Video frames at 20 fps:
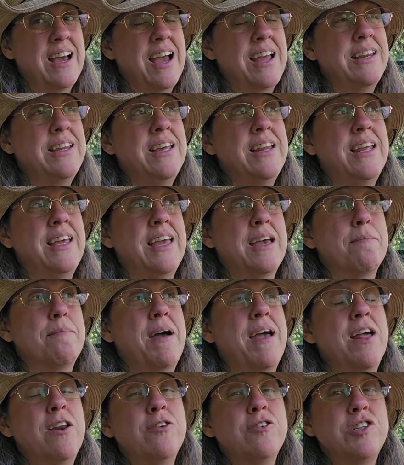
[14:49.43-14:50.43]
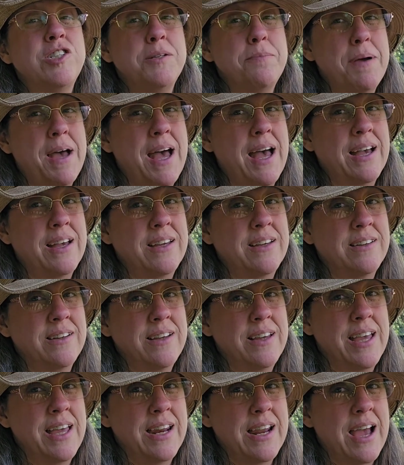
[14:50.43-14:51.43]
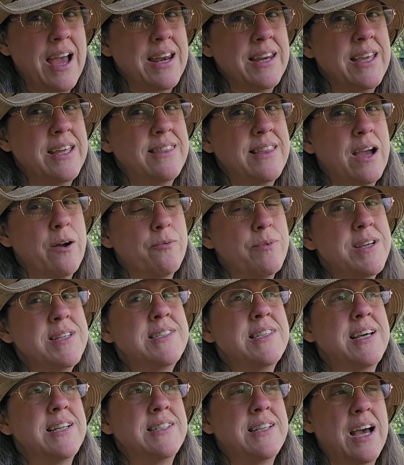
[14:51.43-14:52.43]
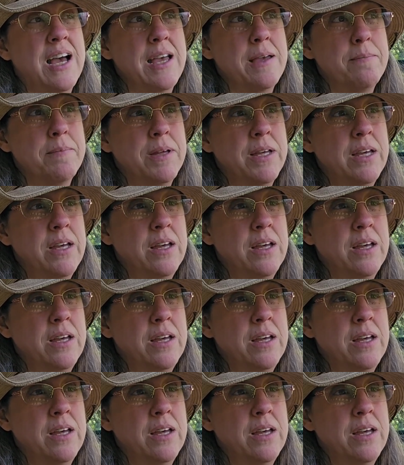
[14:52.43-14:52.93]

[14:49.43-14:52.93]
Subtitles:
need to get my energy back, and I need that reset time.